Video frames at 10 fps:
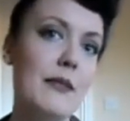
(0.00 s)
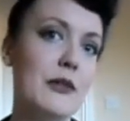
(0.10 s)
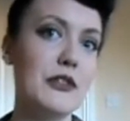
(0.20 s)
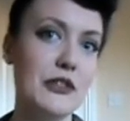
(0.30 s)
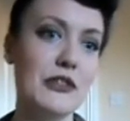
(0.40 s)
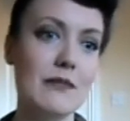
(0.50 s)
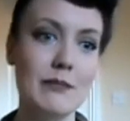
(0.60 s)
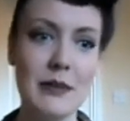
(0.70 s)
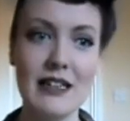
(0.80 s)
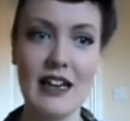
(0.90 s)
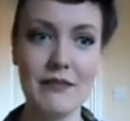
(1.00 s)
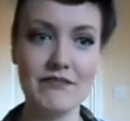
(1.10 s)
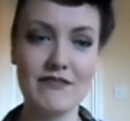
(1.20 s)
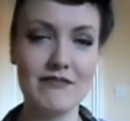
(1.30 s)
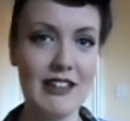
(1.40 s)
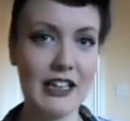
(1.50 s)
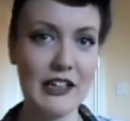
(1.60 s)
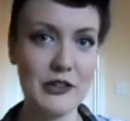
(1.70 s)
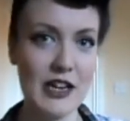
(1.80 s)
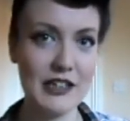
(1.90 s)
I'm not sure, but yeah, I'm
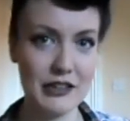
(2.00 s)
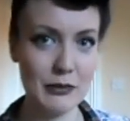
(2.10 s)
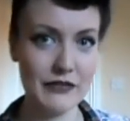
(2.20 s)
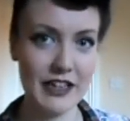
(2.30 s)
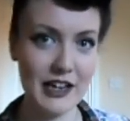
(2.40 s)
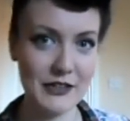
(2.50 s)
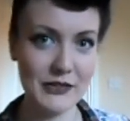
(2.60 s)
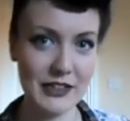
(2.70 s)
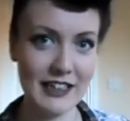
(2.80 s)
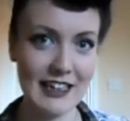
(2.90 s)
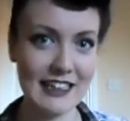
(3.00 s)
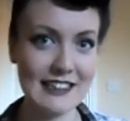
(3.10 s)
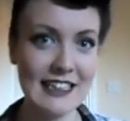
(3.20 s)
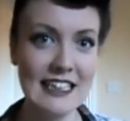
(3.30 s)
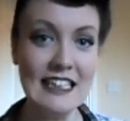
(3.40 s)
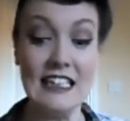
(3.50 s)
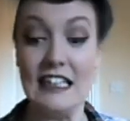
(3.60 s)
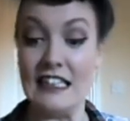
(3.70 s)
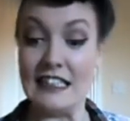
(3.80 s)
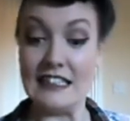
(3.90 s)
going to try and do more videos for you guys.
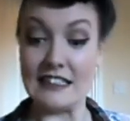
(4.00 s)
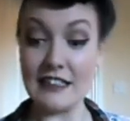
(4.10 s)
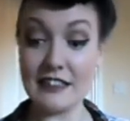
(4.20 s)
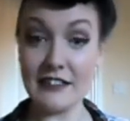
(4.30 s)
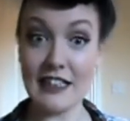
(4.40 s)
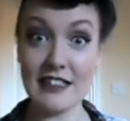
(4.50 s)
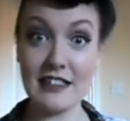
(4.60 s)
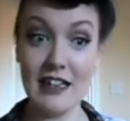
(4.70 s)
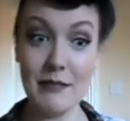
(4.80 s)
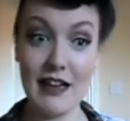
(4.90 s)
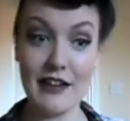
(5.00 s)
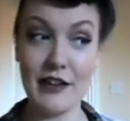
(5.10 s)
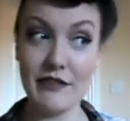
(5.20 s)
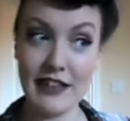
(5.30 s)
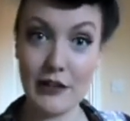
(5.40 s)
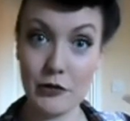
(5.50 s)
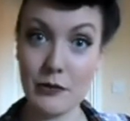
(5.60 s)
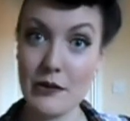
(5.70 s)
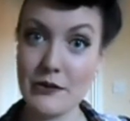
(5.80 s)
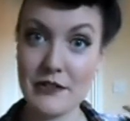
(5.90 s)
So until next time, and hopefully it
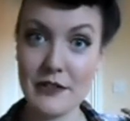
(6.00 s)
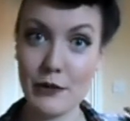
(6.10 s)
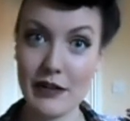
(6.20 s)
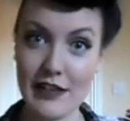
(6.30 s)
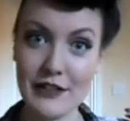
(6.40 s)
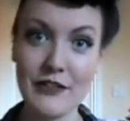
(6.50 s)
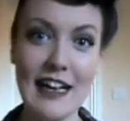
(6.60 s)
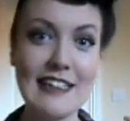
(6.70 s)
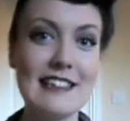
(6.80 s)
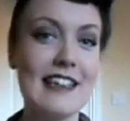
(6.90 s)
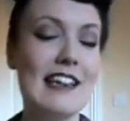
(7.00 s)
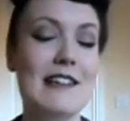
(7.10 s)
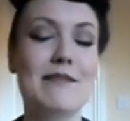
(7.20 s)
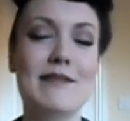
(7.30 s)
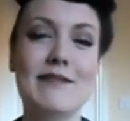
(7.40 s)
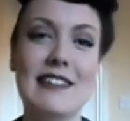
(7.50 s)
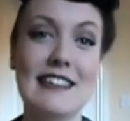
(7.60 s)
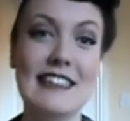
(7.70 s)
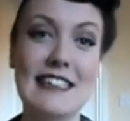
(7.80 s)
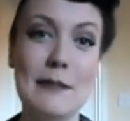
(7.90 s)
will still be this flat,
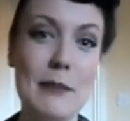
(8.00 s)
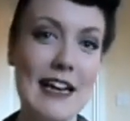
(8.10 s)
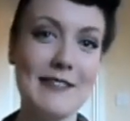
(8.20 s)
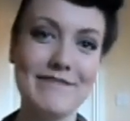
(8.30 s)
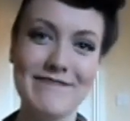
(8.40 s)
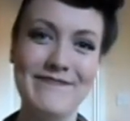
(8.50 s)
bye.